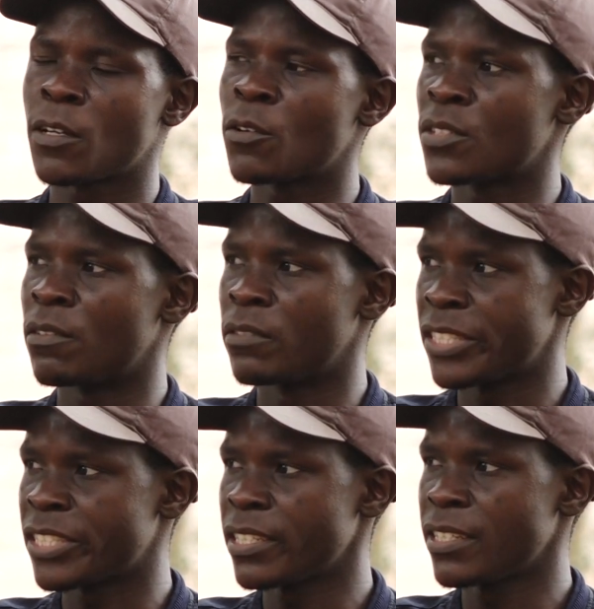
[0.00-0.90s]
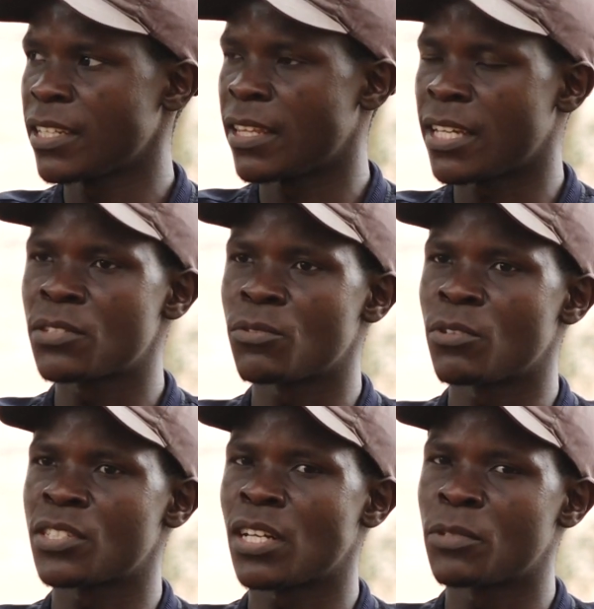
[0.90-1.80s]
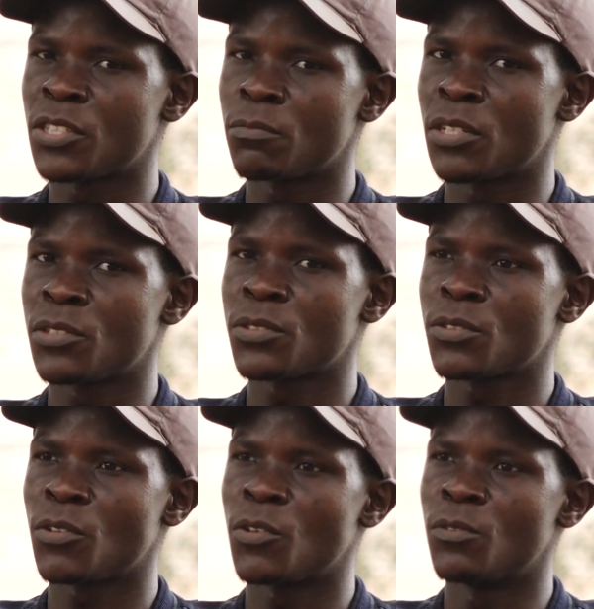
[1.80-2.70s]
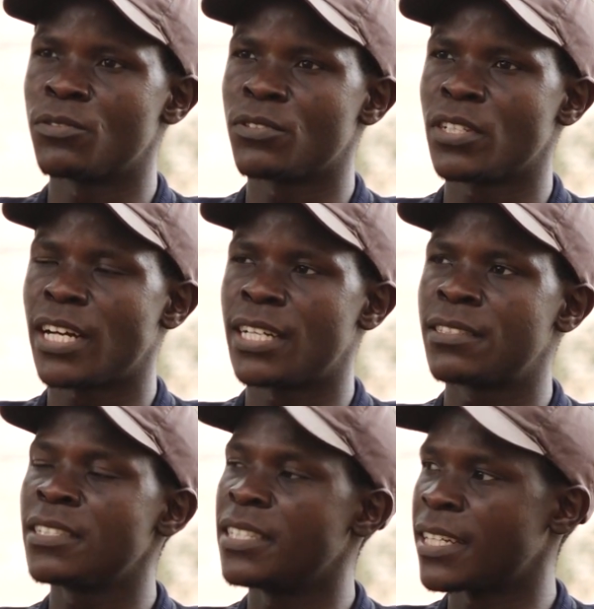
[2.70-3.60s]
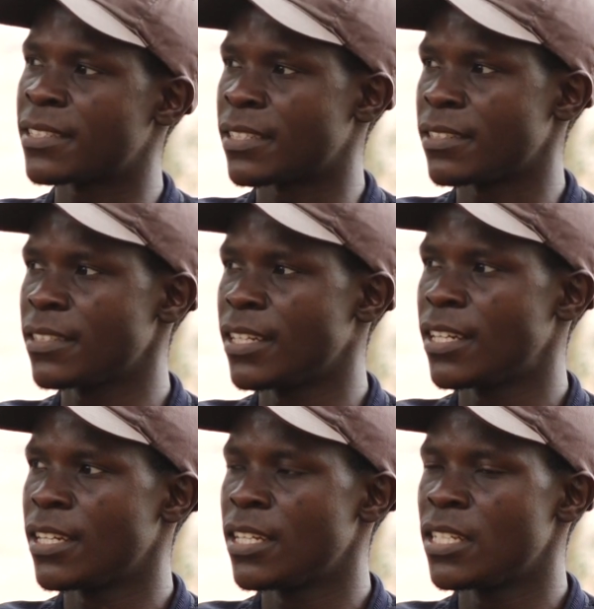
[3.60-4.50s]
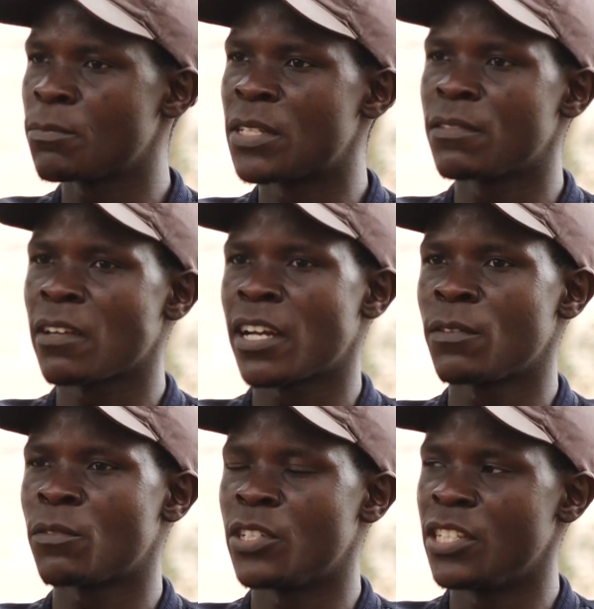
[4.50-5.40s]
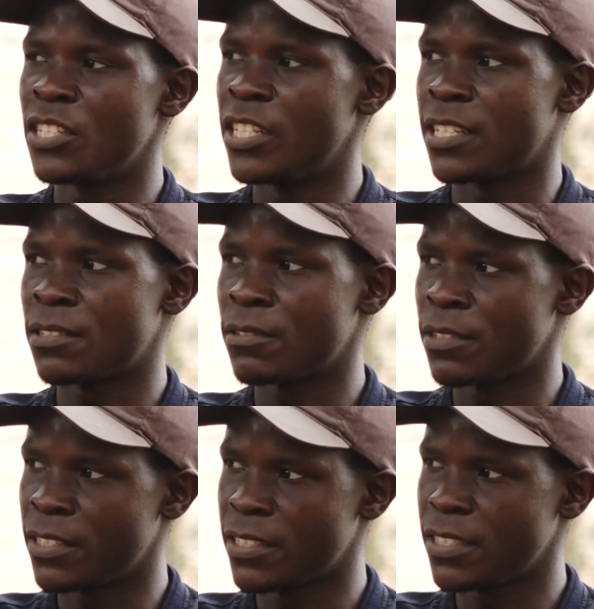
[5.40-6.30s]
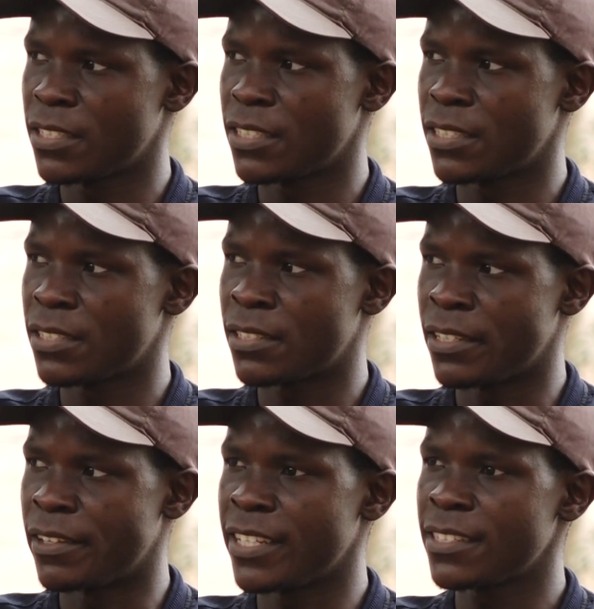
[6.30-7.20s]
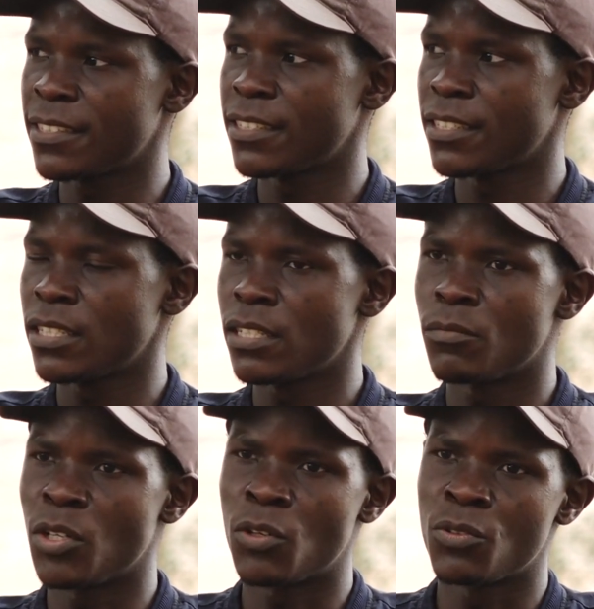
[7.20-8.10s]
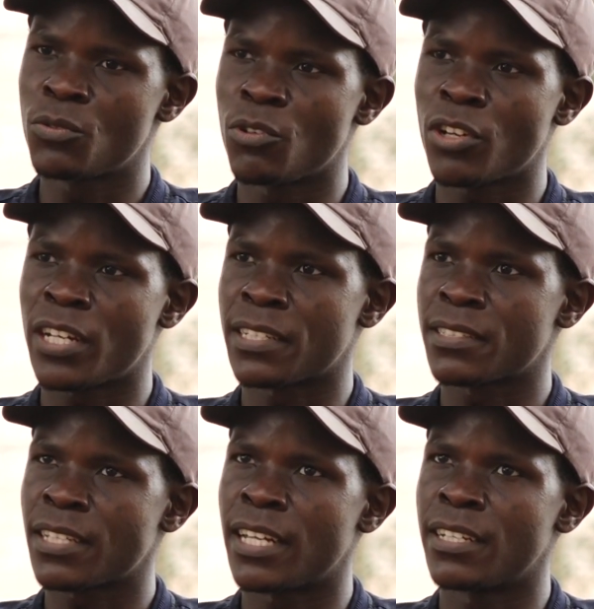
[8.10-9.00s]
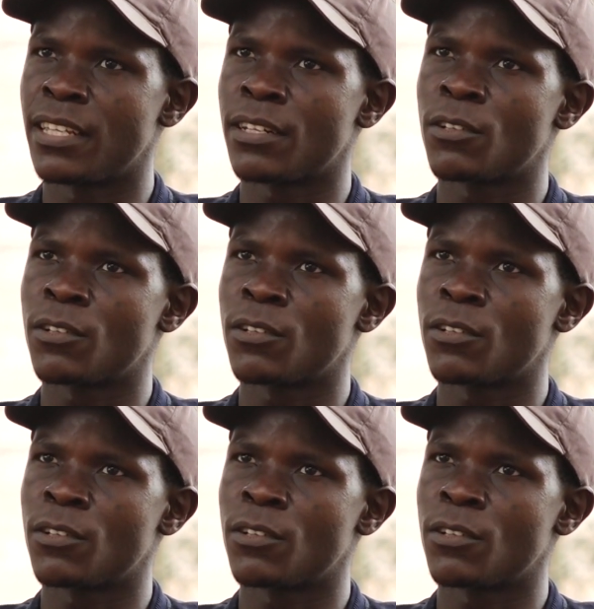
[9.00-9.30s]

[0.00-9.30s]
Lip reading: conservation, that's through establishment of a tree nursery, specifically for indigenous tree seedlings, because we all understand the